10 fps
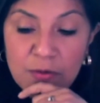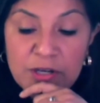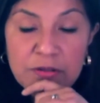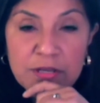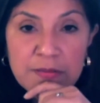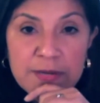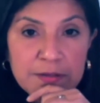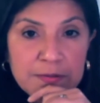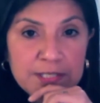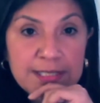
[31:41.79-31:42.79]
when you think
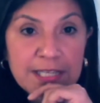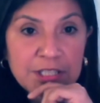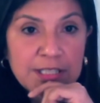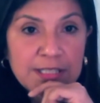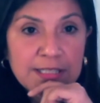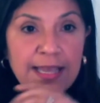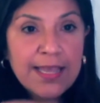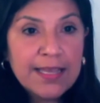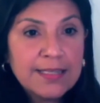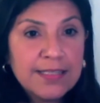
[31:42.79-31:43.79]
about the recession
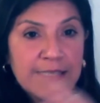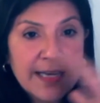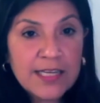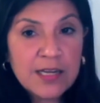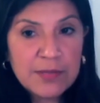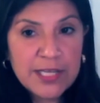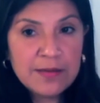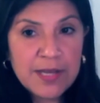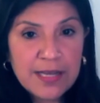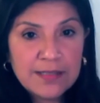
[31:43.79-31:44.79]
and the economic
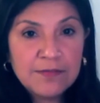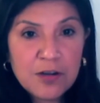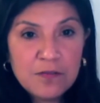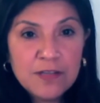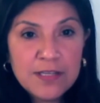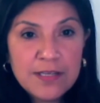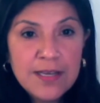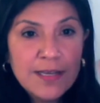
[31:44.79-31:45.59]
impact of COVID,